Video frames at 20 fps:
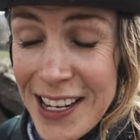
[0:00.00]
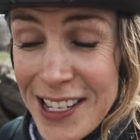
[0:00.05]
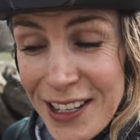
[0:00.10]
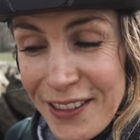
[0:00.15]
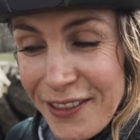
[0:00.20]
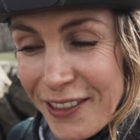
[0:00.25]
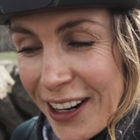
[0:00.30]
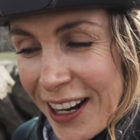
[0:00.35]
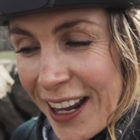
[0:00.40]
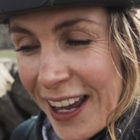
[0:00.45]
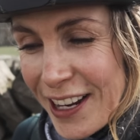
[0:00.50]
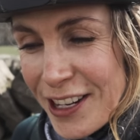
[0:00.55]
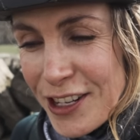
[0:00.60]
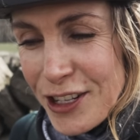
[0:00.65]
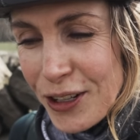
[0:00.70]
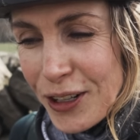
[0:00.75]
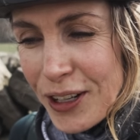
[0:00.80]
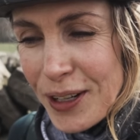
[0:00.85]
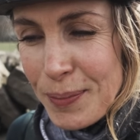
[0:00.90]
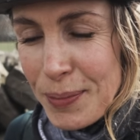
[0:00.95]
actually really
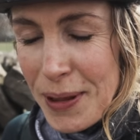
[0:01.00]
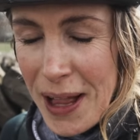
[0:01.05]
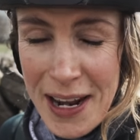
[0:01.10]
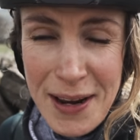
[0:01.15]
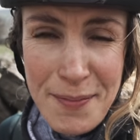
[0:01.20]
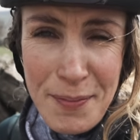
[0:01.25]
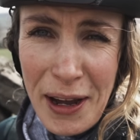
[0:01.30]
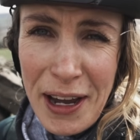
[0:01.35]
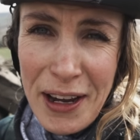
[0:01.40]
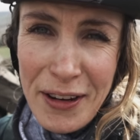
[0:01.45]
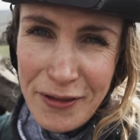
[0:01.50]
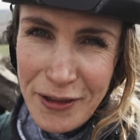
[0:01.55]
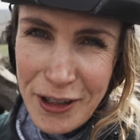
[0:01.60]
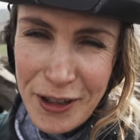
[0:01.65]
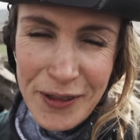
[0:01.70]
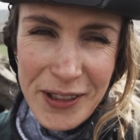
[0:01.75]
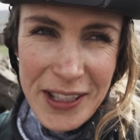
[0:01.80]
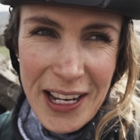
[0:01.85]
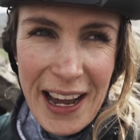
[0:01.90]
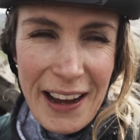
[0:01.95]
enjoy planning my own
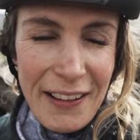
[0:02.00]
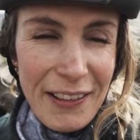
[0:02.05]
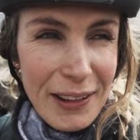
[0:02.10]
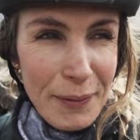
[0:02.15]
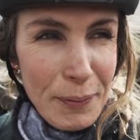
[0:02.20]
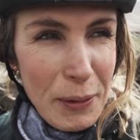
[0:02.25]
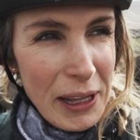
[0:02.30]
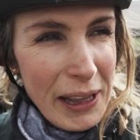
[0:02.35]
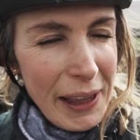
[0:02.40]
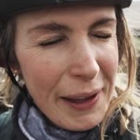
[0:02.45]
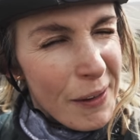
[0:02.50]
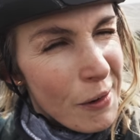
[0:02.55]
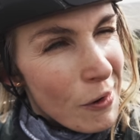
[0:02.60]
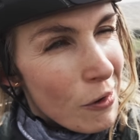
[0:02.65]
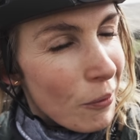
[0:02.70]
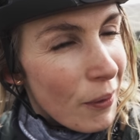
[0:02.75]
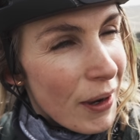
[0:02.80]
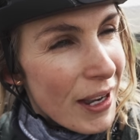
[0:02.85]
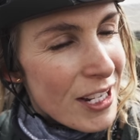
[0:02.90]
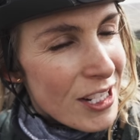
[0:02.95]
routes now and being like, oh,
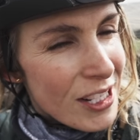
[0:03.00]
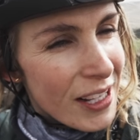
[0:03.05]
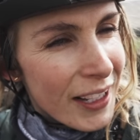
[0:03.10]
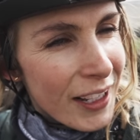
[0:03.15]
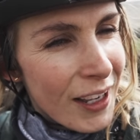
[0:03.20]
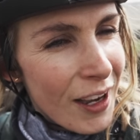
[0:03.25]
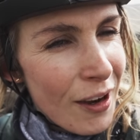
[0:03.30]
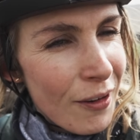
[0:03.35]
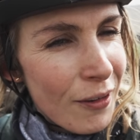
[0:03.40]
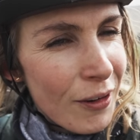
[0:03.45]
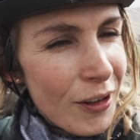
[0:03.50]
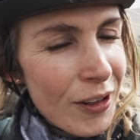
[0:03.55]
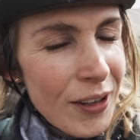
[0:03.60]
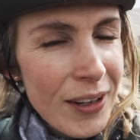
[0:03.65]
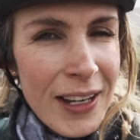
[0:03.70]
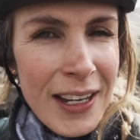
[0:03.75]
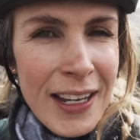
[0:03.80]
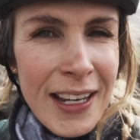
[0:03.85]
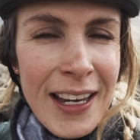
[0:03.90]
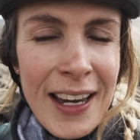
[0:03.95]
where should I go? Or
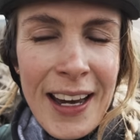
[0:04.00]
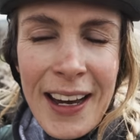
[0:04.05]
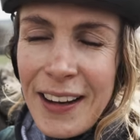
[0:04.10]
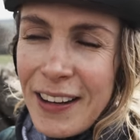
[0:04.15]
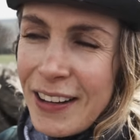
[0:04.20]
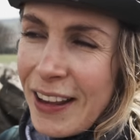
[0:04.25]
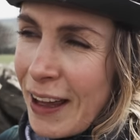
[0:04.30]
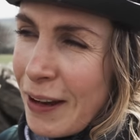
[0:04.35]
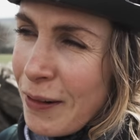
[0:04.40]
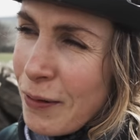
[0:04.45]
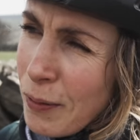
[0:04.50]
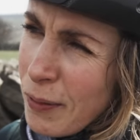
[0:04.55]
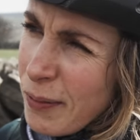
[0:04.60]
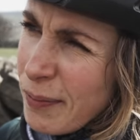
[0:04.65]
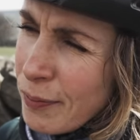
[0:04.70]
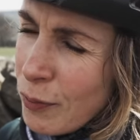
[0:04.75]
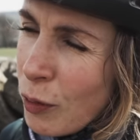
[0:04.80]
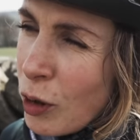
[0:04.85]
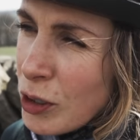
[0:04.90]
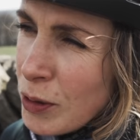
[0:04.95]
like,
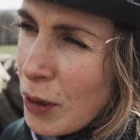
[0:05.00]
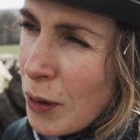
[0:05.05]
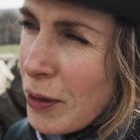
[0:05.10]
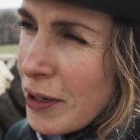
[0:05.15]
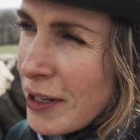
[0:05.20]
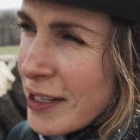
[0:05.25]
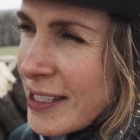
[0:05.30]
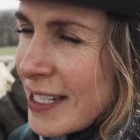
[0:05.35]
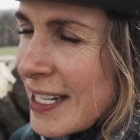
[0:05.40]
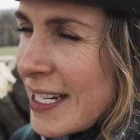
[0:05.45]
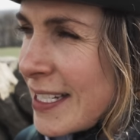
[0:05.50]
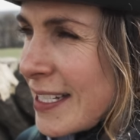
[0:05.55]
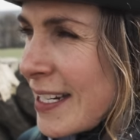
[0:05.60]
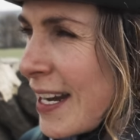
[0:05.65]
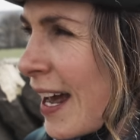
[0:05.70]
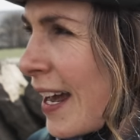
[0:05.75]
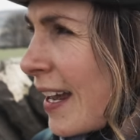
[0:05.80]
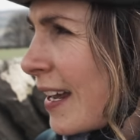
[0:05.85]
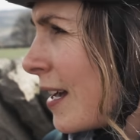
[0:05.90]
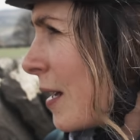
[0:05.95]
what do I want to see
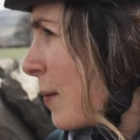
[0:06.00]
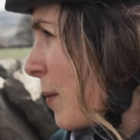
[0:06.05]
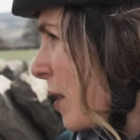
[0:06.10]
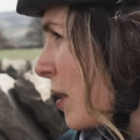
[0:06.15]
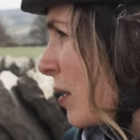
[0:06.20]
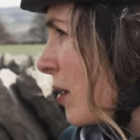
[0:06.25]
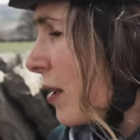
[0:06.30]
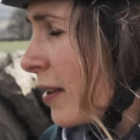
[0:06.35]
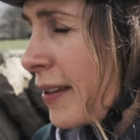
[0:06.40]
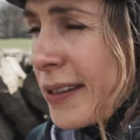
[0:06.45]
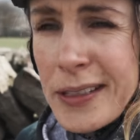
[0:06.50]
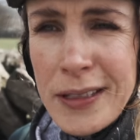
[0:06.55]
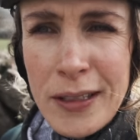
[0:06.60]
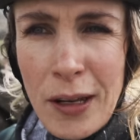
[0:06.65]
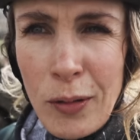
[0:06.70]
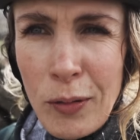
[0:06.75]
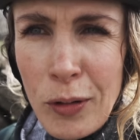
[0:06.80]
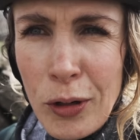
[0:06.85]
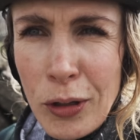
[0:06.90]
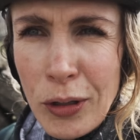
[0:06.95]
today? I mean, look at this
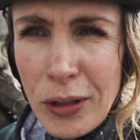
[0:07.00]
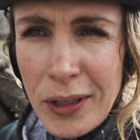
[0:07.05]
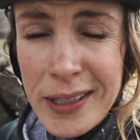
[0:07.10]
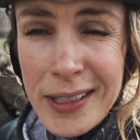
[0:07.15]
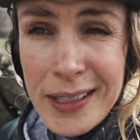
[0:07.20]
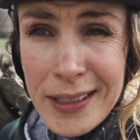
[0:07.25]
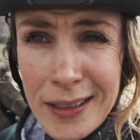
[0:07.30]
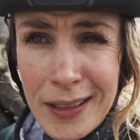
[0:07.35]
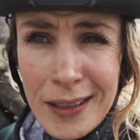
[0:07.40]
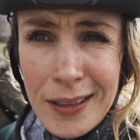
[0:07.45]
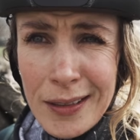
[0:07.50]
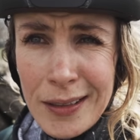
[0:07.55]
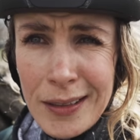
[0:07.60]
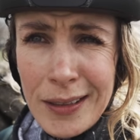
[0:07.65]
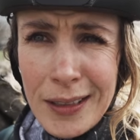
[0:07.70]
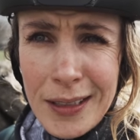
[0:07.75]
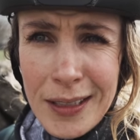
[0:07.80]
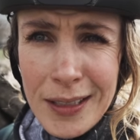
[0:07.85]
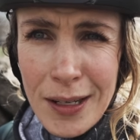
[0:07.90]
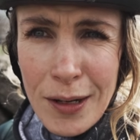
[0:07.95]
stone wall. This is a
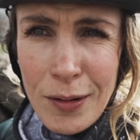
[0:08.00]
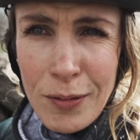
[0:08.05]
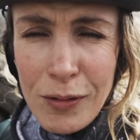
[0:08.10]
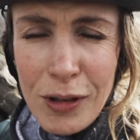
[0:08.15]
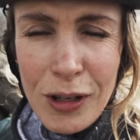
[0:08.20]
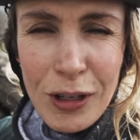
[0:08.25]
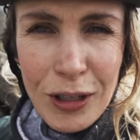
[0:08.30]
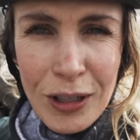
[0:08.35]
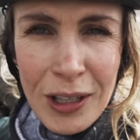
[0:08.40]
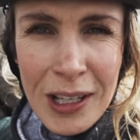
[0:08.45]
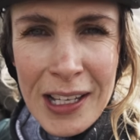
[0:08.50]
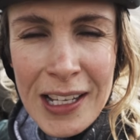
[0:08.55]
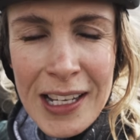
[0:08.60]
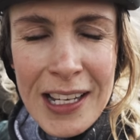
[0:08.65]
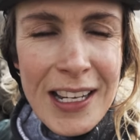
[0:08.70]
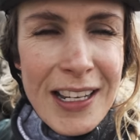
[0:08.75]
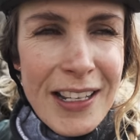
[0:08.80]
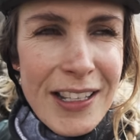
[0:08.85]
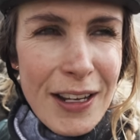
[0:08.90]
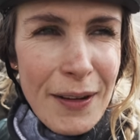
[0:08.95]
good stone wall.
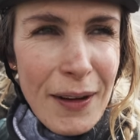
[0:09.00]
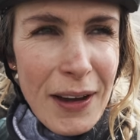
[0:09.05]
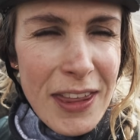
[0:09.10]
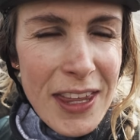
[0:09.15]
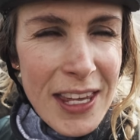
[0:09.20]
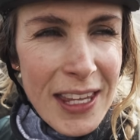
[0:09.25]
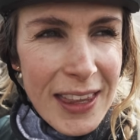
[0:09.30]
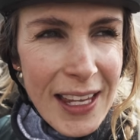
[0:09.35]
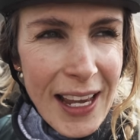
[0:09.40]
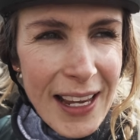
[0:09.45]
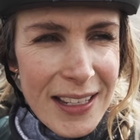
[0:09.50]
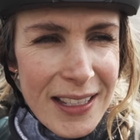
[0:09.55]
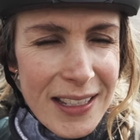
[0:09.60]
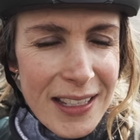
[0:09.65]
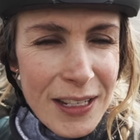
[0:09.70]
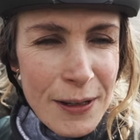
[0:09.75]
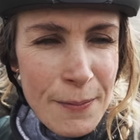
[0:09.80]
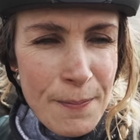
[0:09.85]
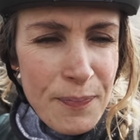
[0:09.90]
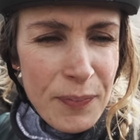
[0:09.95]
So I think
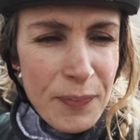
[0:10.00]
that's